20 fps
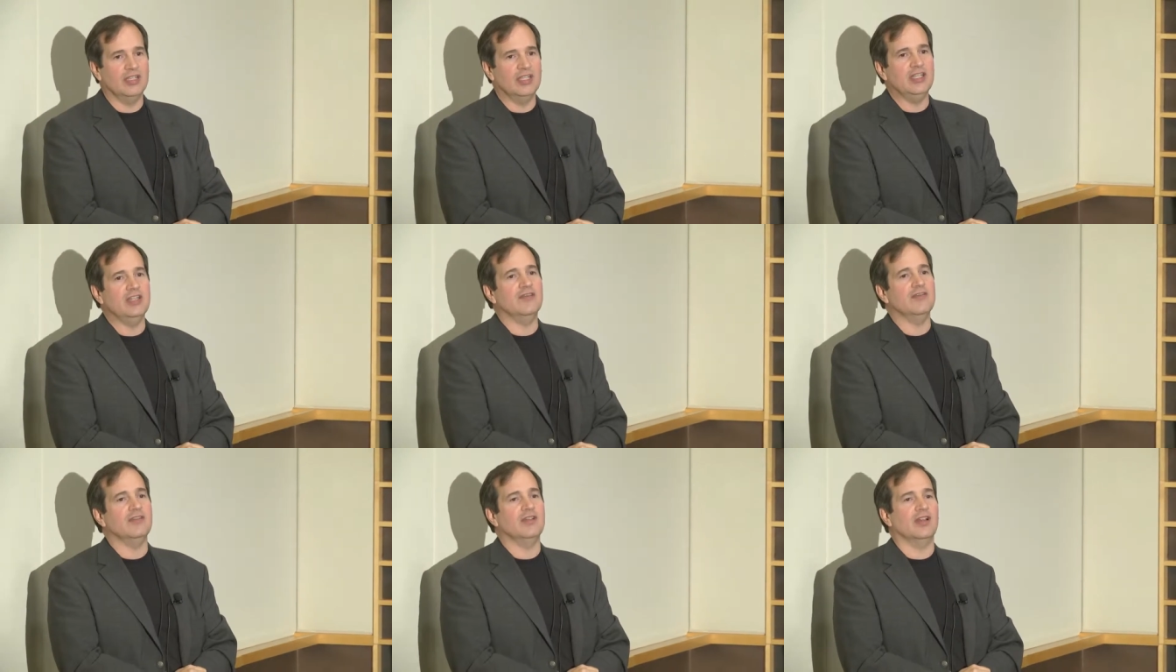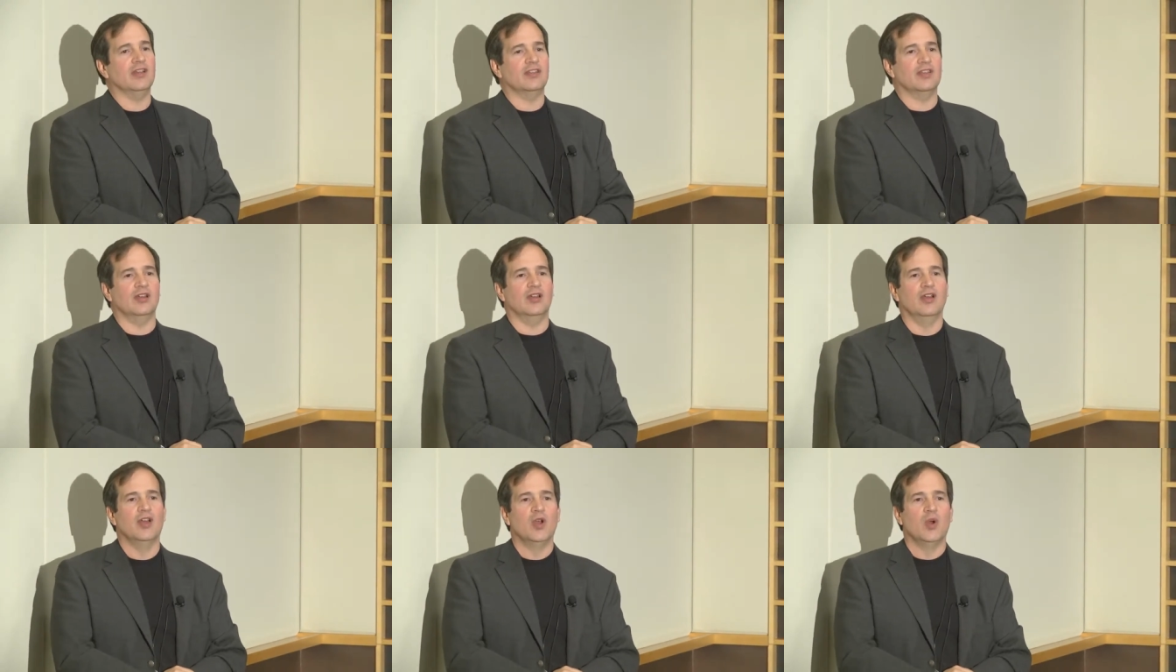even at
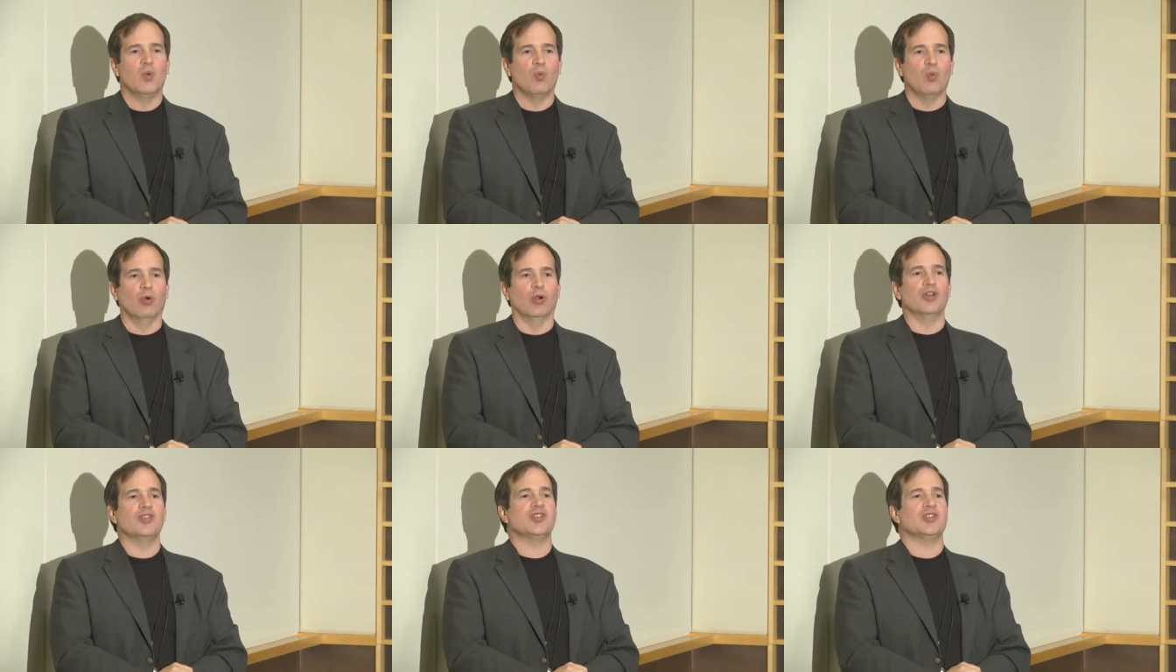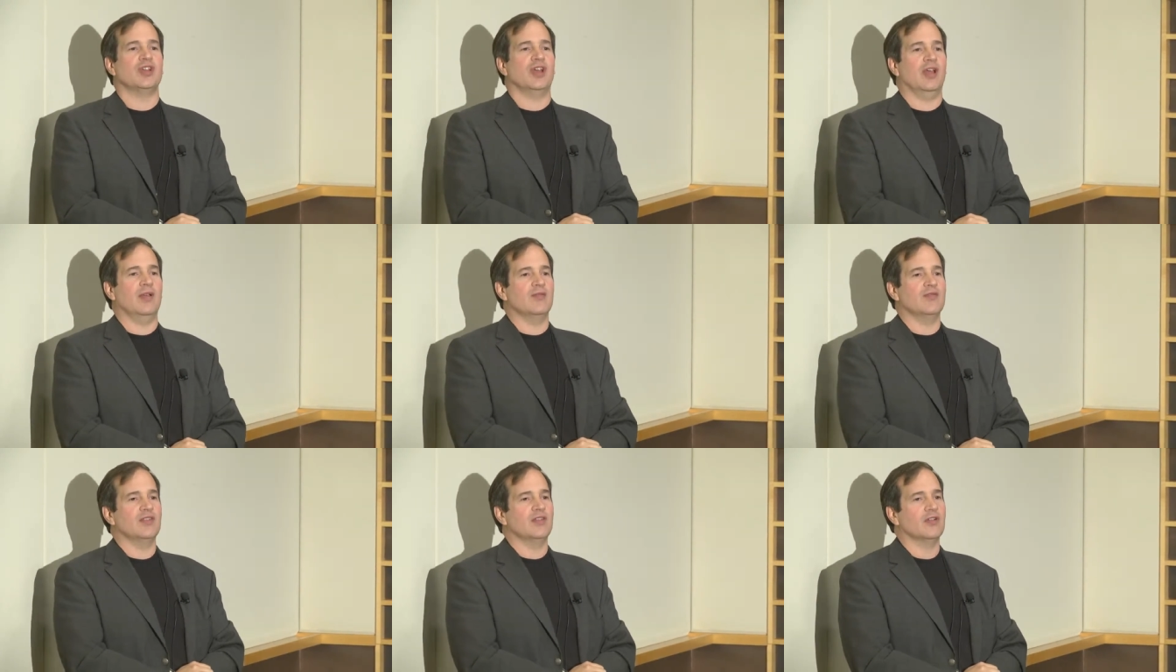the worst
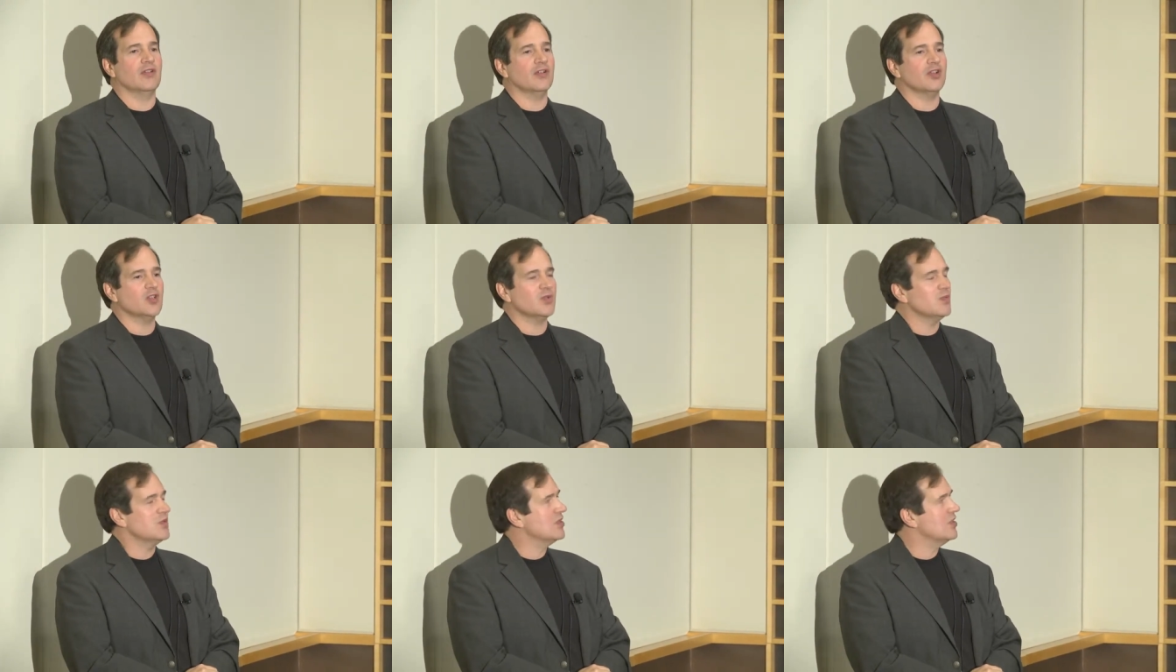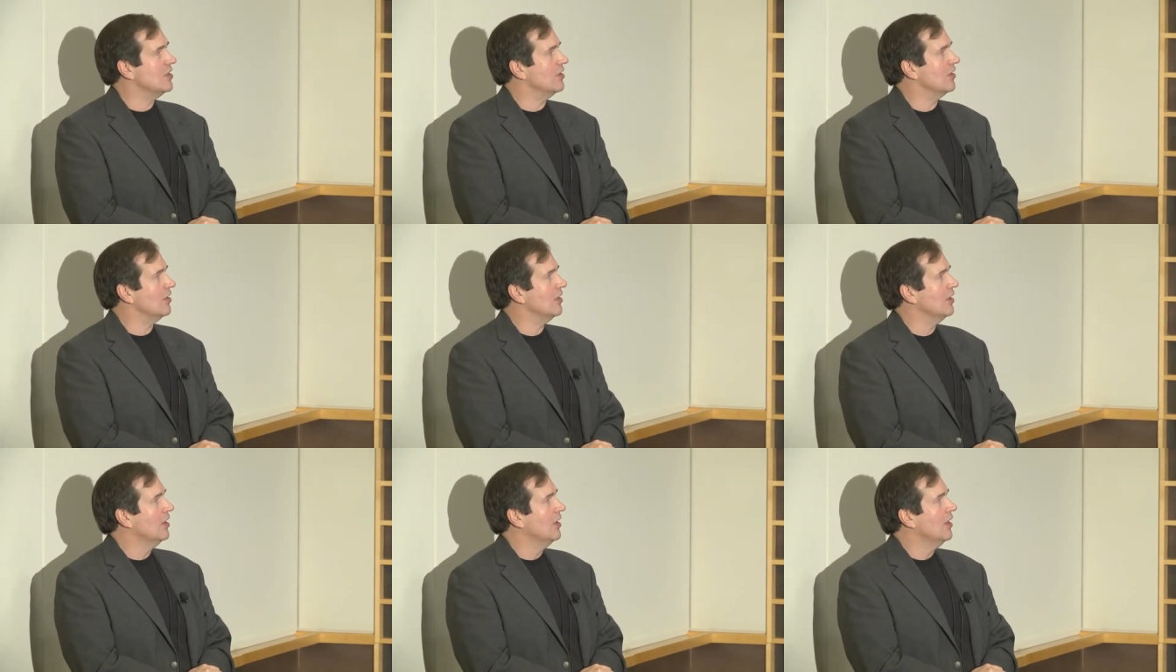times of the Christmas
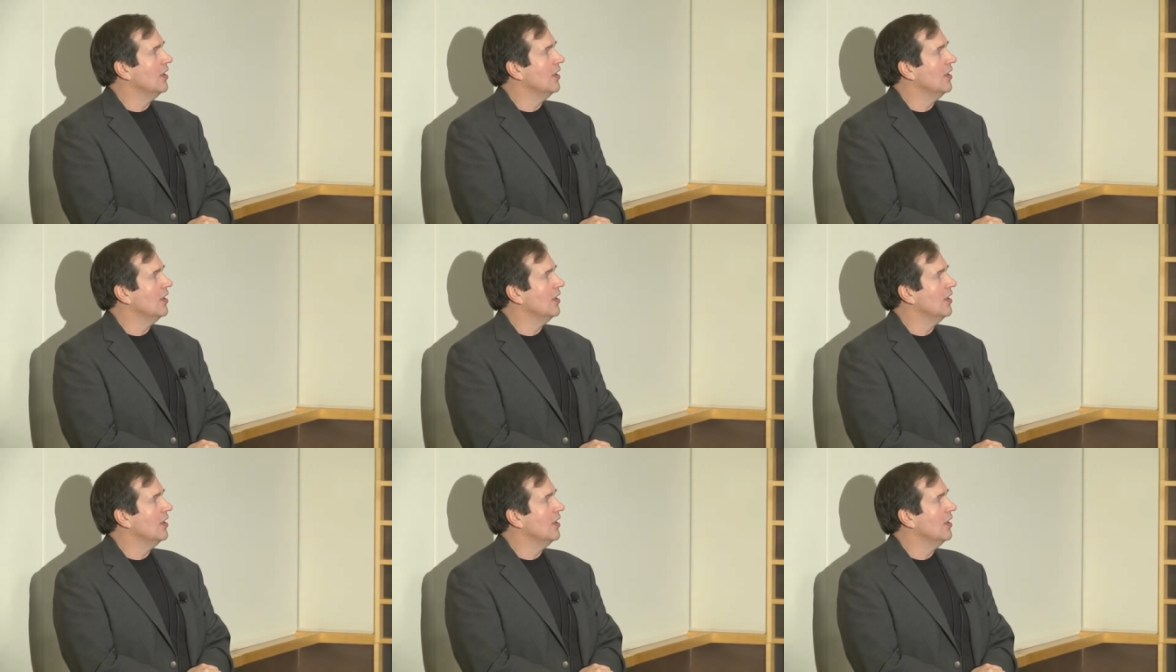year.